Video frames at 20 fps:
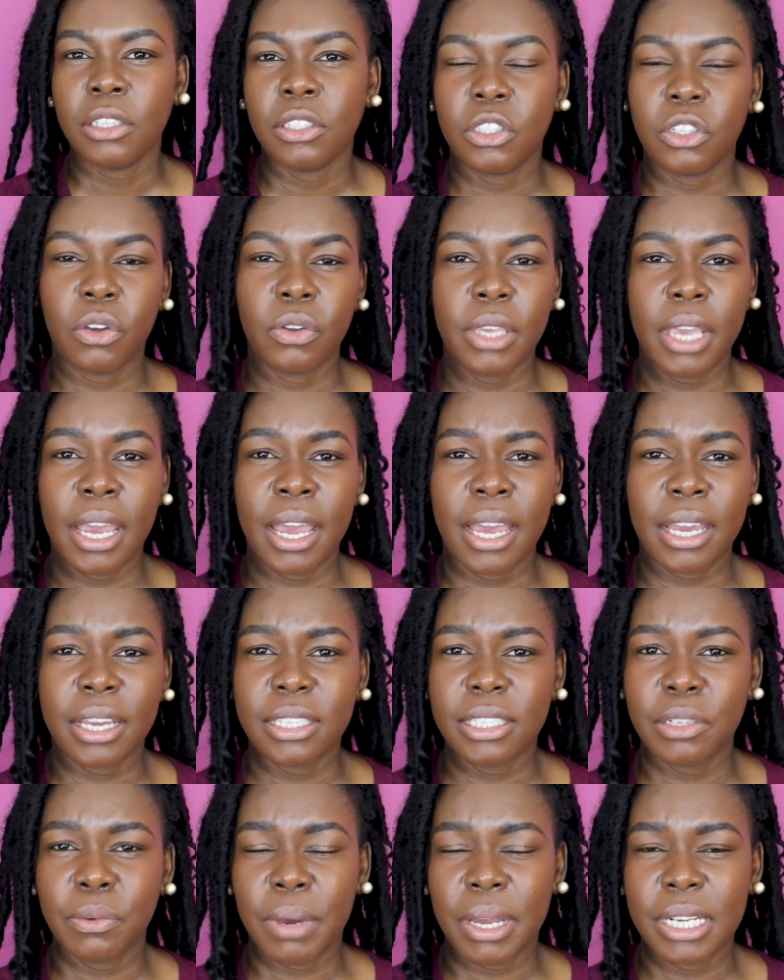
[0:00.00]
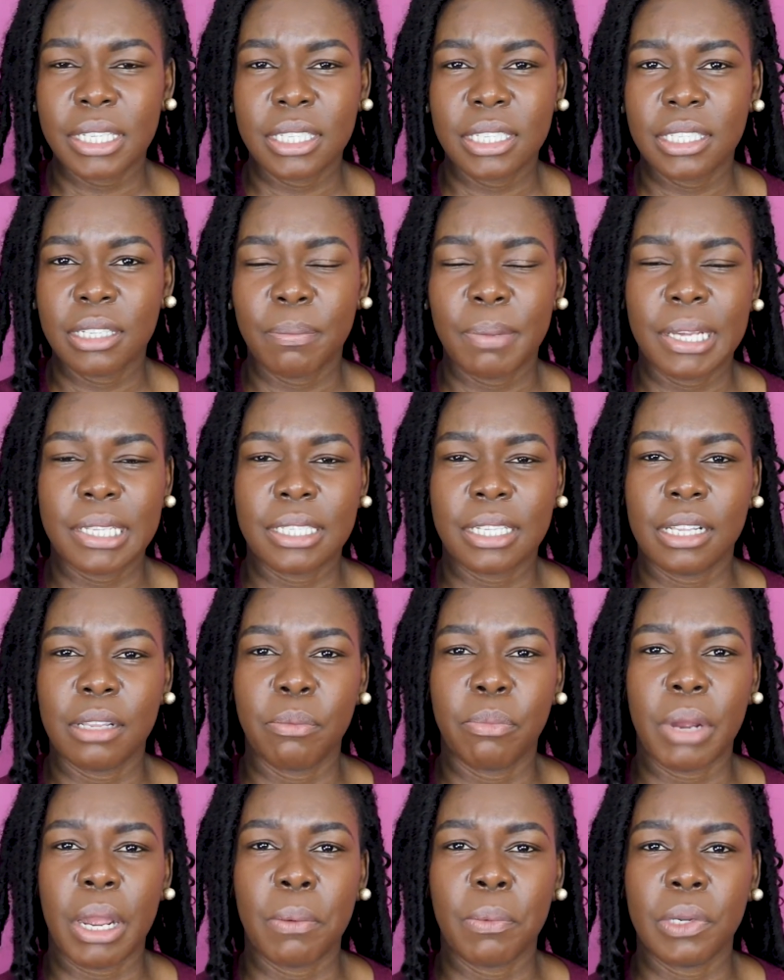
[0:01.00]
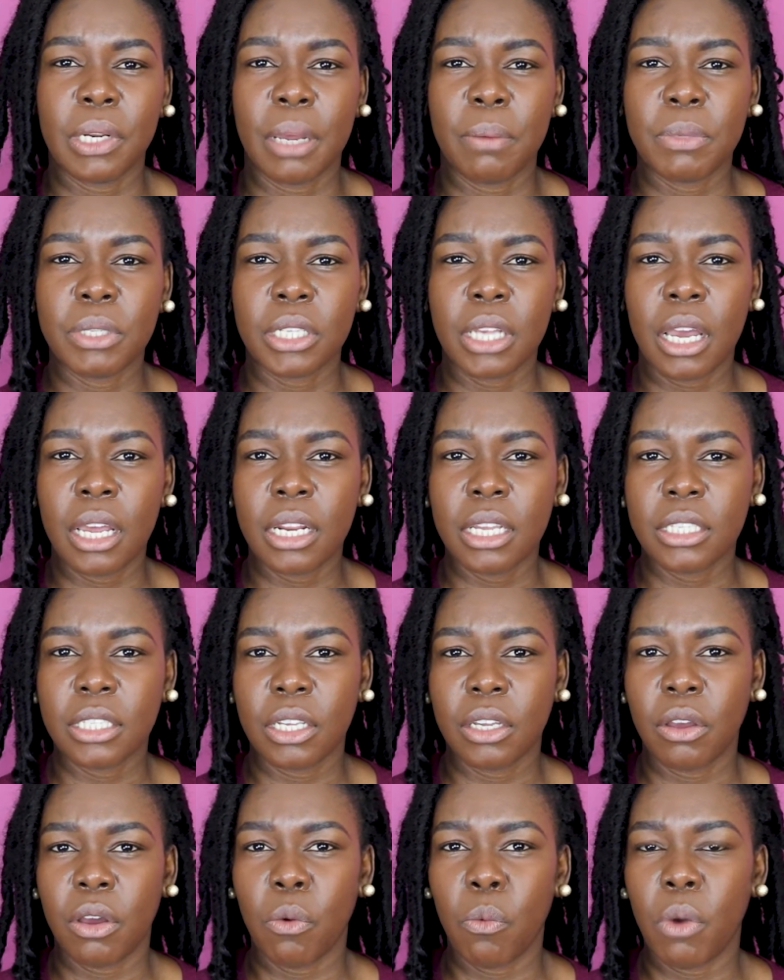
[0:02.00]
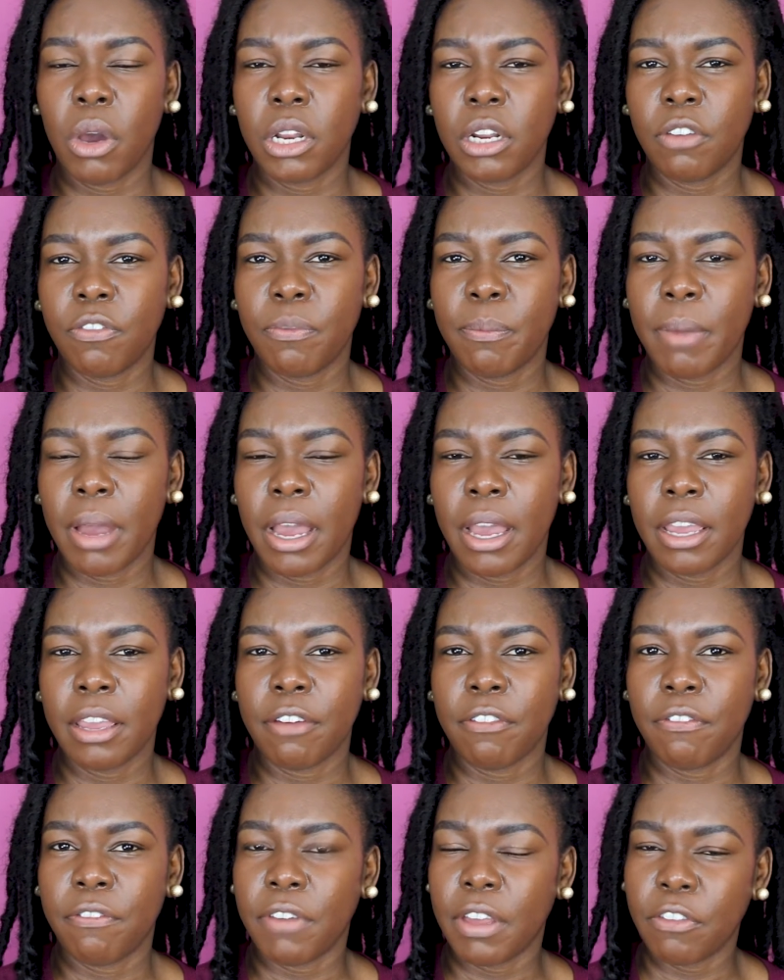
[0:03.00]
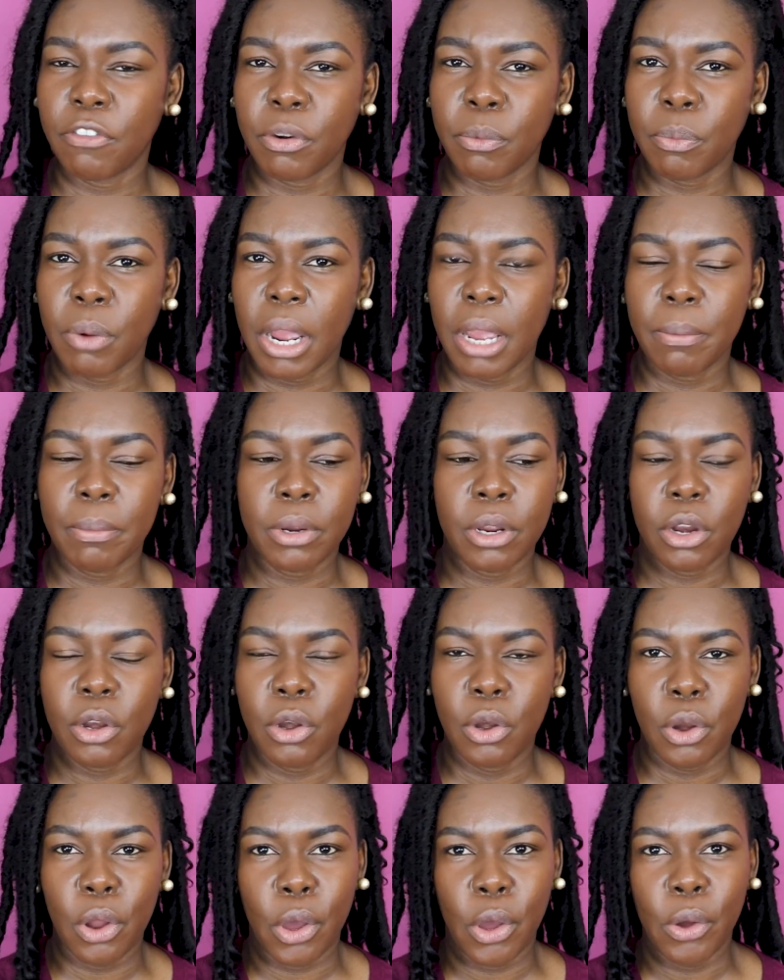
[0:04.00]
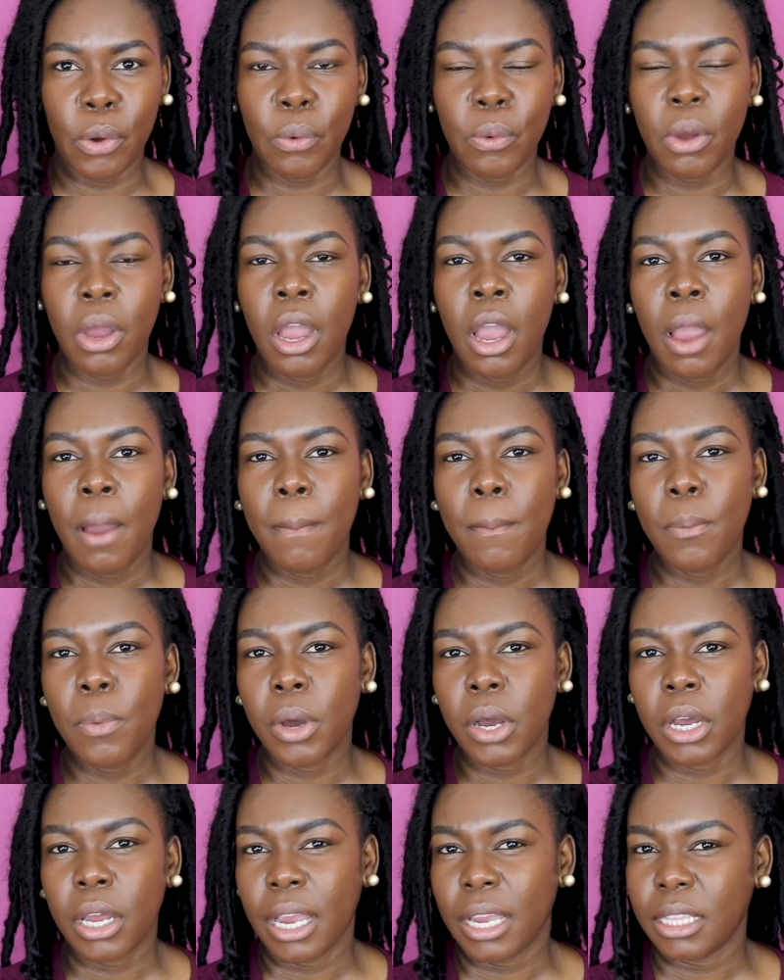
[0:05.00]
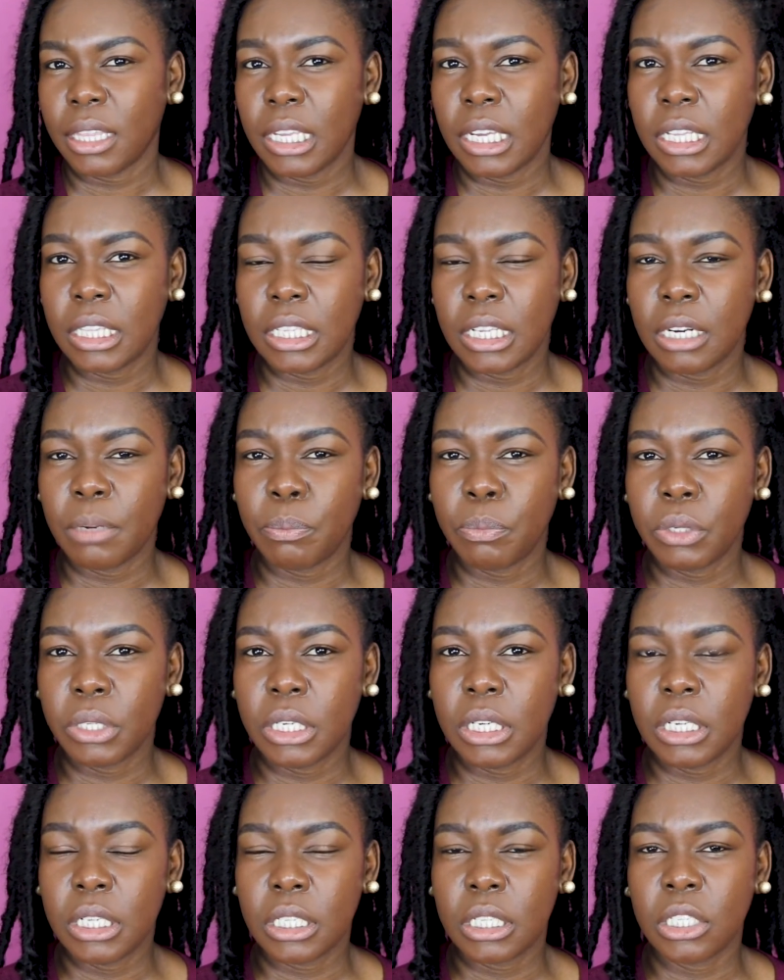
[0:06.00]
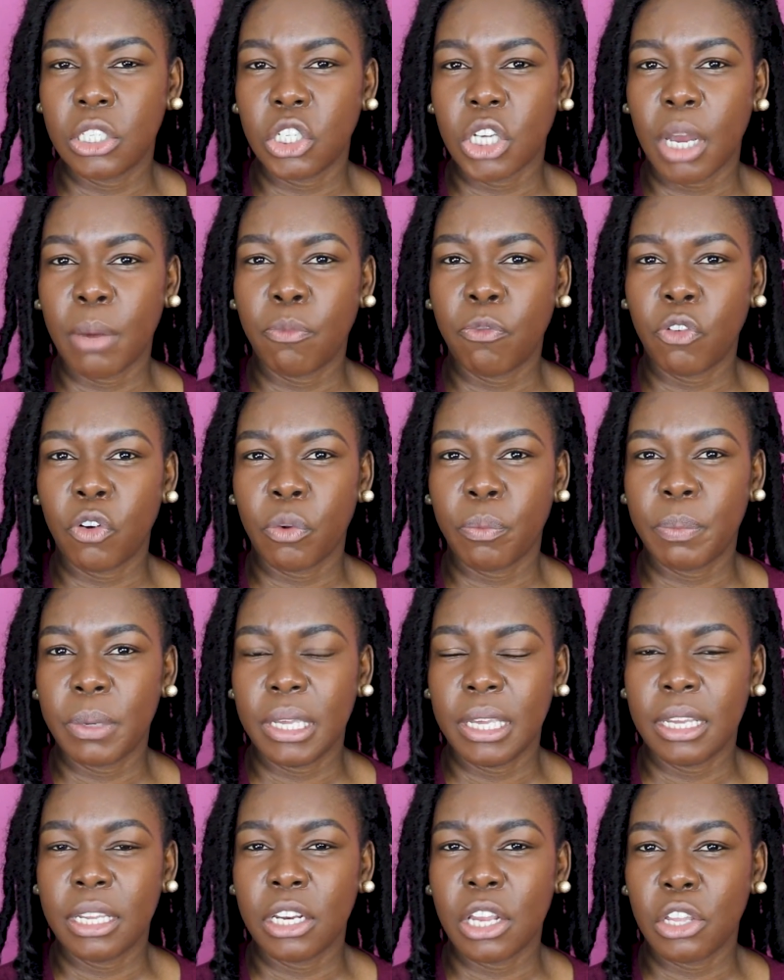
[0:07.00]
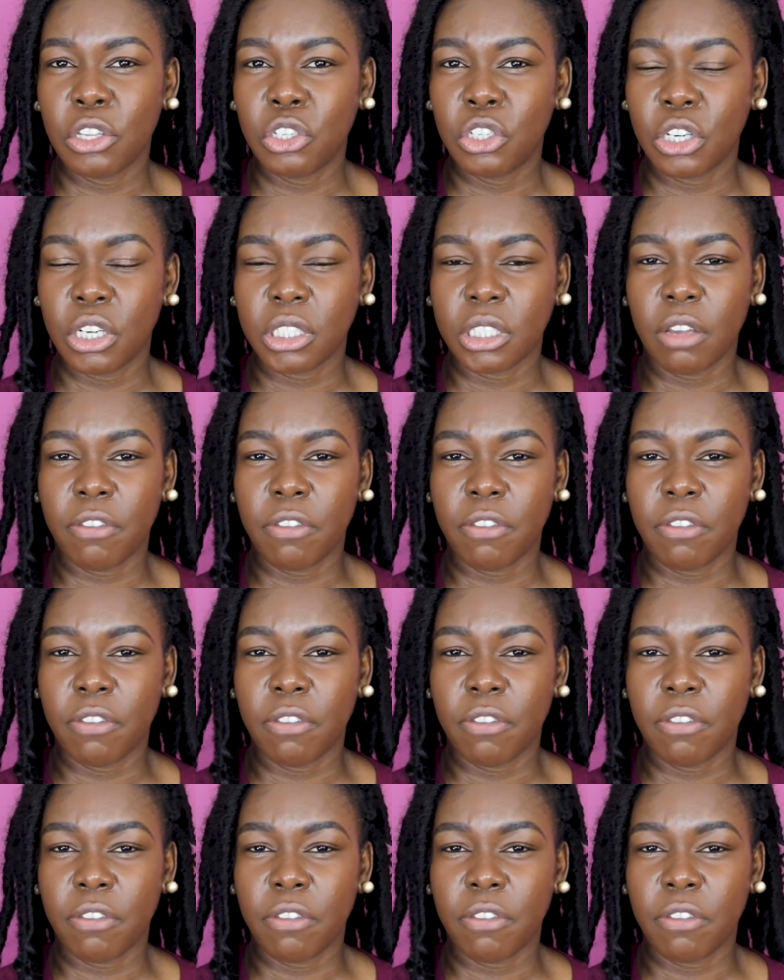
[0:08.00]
So yeah, I can see why this is a best-selling primer on Amazon. Is it one of my favorite primer? No, but I think it did a pretty decent job for being just